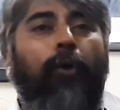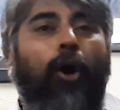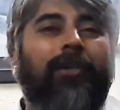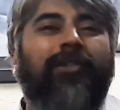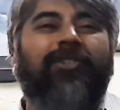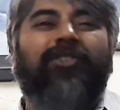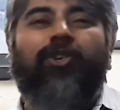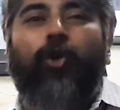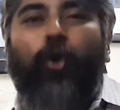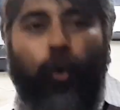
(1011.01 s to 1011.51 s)

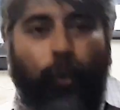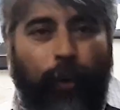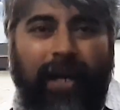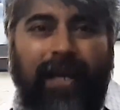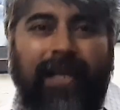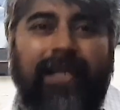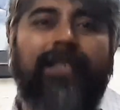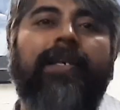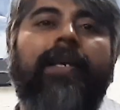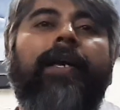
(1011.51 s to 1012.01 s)
on
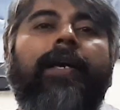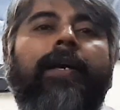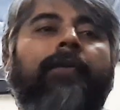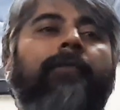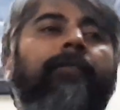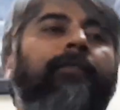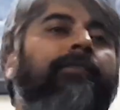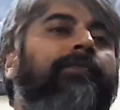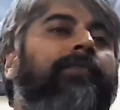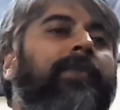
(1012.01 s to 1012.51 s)

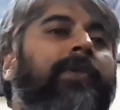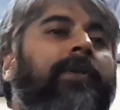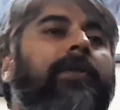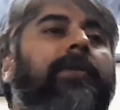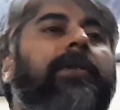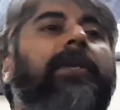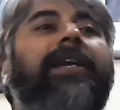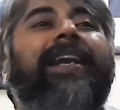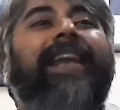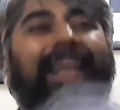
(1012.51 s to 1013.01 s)
squeezing
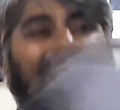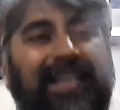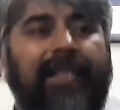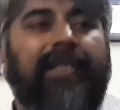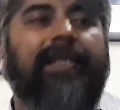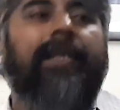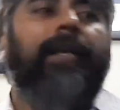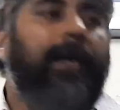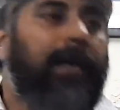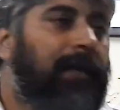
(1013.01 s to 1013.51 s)
the
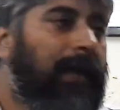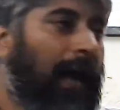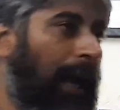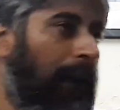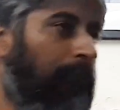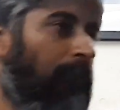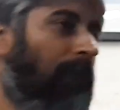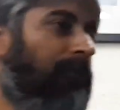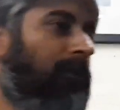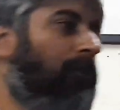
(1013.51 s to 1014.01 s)
necessary
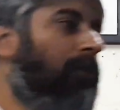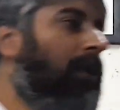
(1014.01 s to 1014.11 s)
time of the